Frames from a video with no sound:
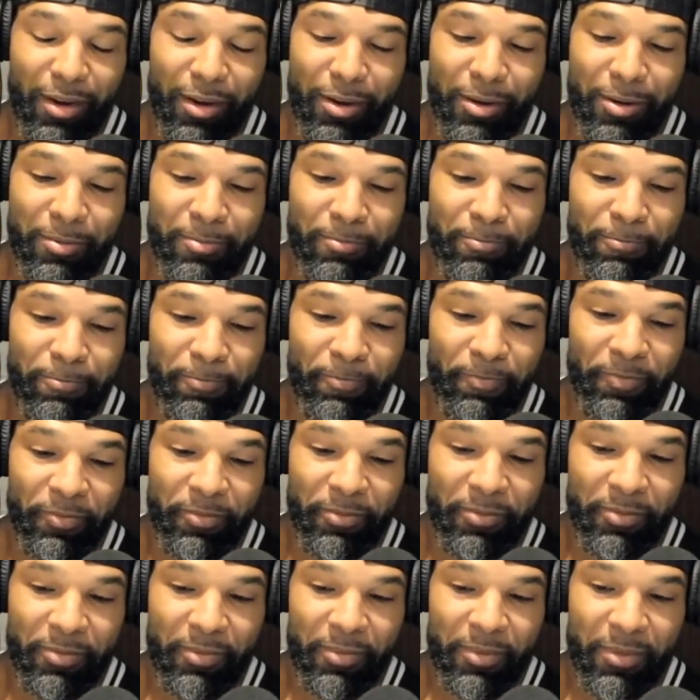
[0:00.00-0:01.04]
um,
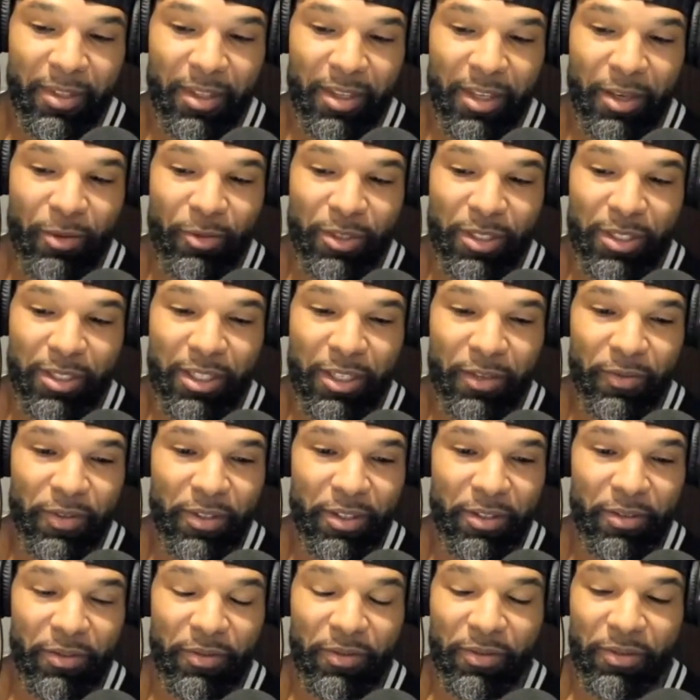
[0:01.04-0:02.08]
he was a
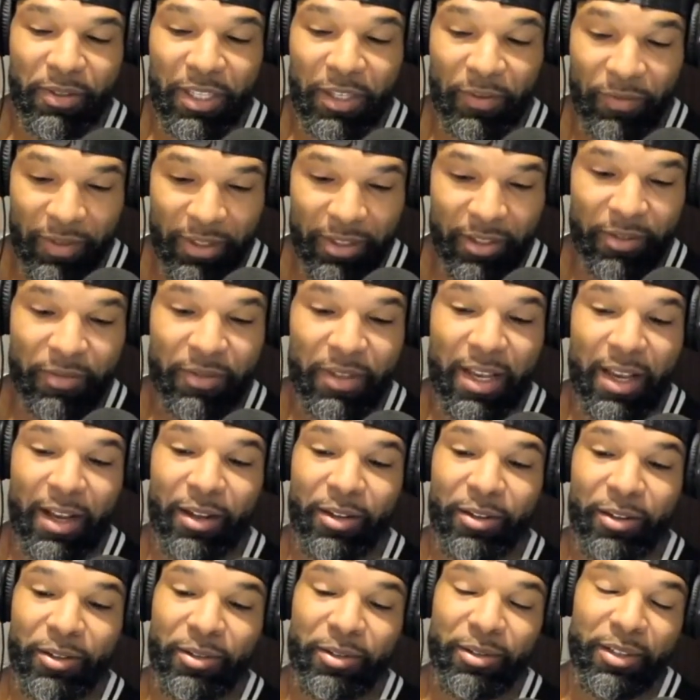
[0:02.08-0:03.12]
defensive
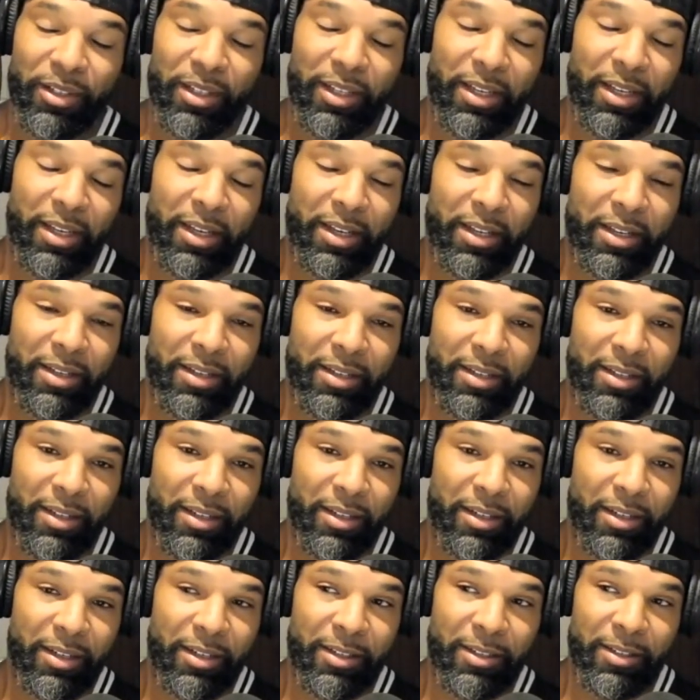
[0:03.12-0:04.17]
tackle, and
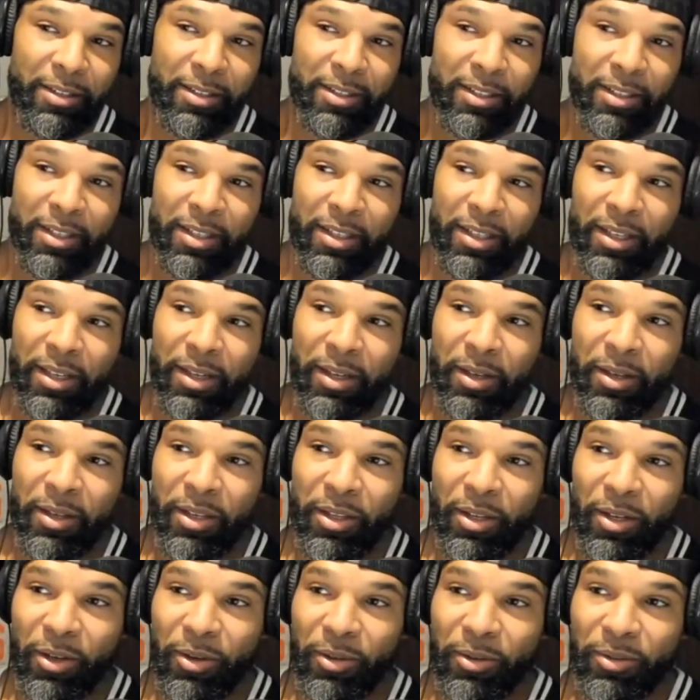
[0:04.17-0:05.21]

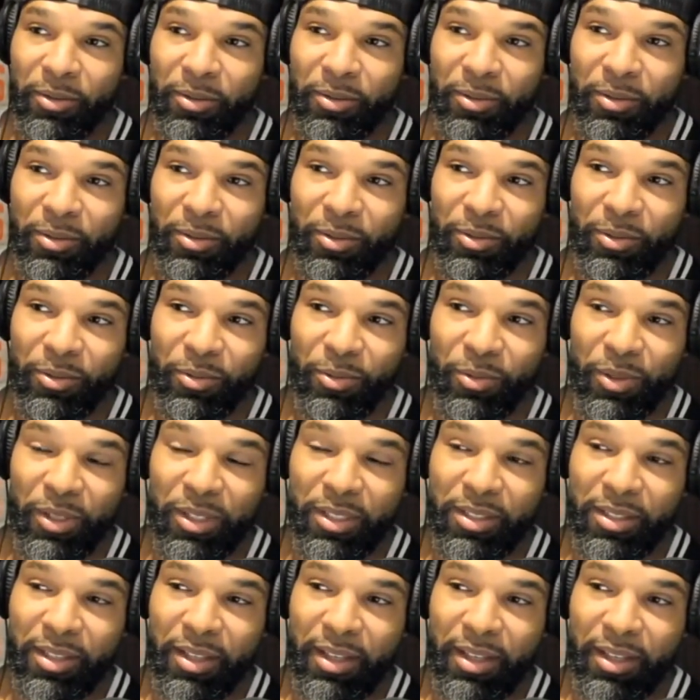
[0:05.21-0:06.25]
you know
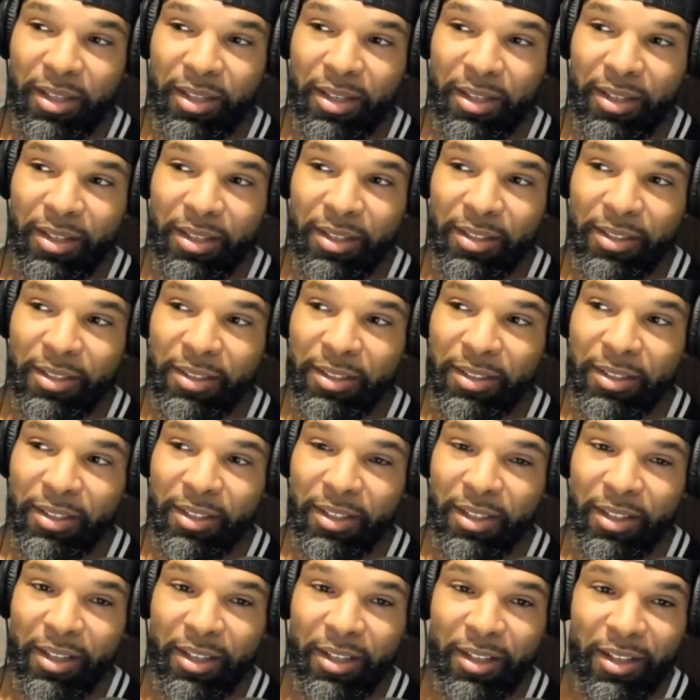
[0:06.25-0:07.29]
was uh
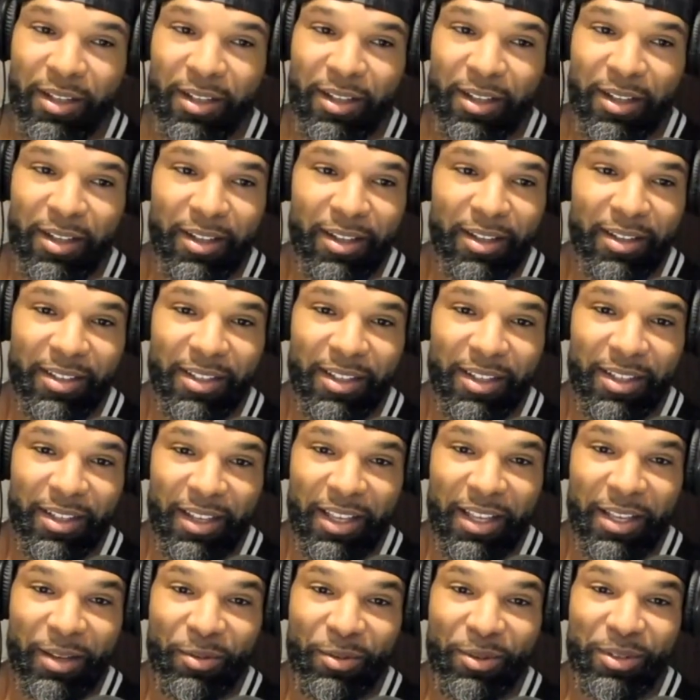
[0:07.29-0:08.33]

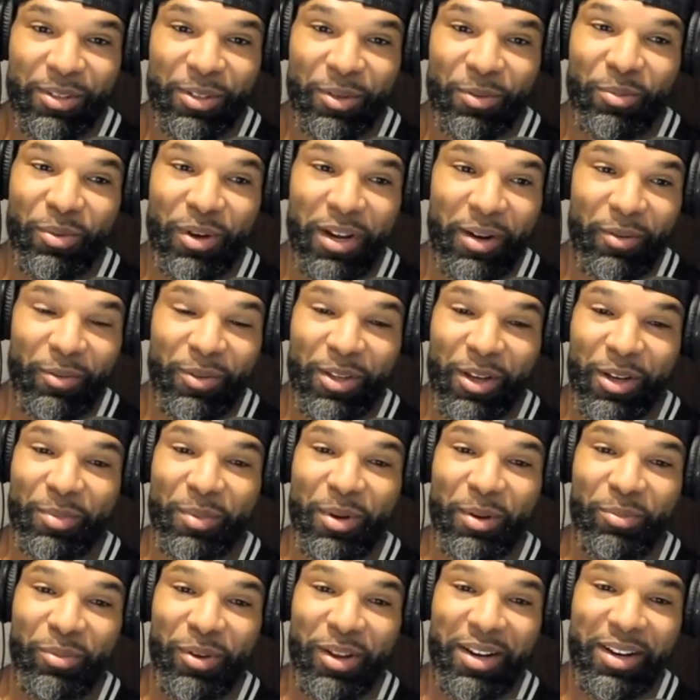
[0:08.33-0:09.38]
he would. So Brandon, we're talking
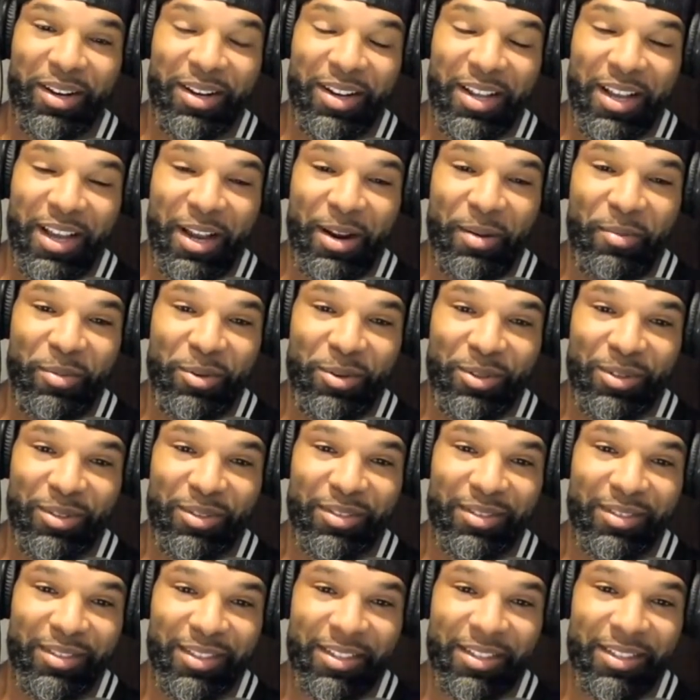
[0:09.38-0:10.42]
about Brandon the
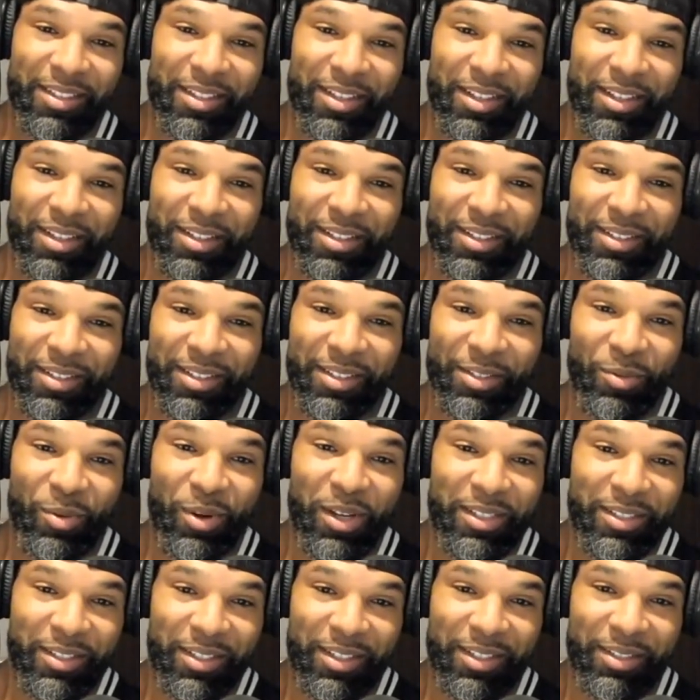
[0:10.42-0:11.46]
Hammer's
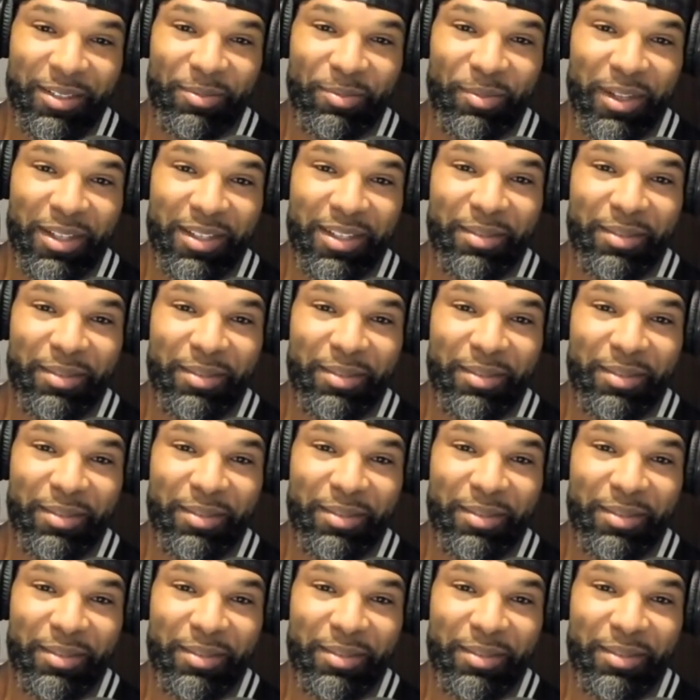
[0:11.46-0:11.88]
question. My